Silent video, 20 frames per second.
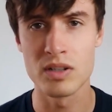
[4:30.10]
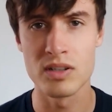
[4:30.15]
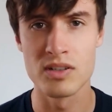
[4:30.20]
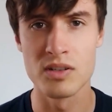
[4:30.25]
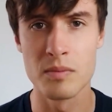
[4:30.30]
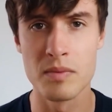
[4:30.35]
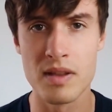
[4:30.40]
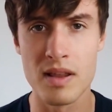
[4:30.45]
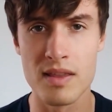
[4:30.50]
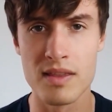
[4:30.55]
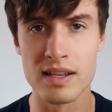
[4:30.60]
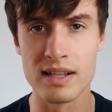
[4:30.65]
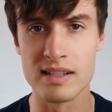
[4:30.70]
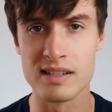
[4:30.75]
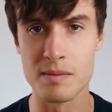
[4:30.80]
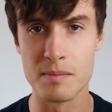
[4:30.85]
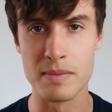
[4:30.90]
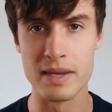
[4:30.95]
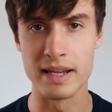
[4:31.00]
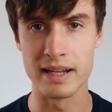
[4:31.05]
are some of the things
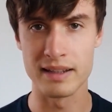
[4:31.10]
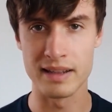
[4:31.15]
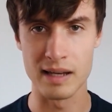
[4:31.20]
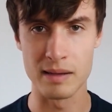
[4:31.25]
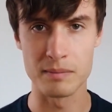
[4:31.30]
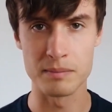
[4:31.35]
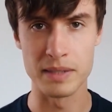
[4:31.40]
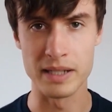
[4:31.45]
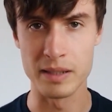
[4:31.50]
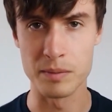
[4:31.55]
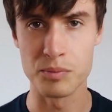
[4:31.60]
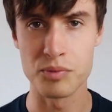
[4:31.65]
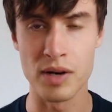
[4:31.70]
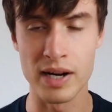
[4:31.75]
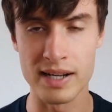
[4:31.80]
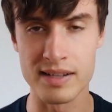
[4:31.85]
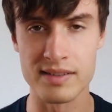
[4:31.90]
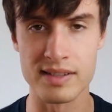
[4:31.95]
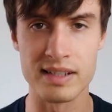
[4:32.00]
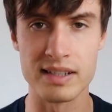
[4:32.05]
that make that big
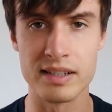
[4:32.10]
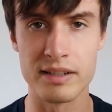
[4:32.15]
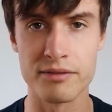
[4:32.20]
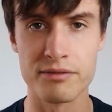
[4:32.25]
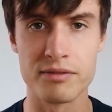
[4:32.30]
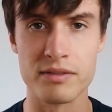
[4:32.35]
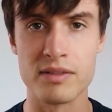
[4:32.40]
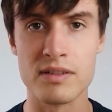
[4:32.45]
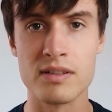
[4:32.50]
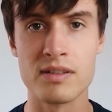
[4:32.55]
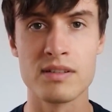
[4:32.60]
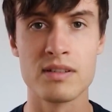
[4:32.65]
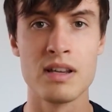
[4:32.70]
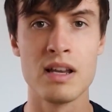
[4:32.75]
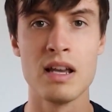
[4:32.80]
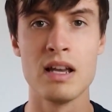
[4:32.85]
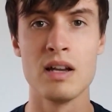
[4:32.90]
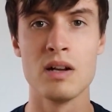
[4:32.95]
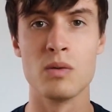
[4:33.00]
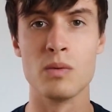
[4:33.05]
pricing difference?
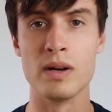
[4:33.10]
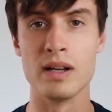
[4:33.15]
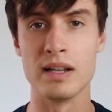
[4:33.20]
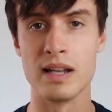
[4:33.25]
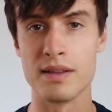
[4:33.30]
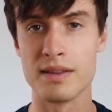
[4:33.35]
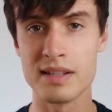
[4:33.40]
Well, I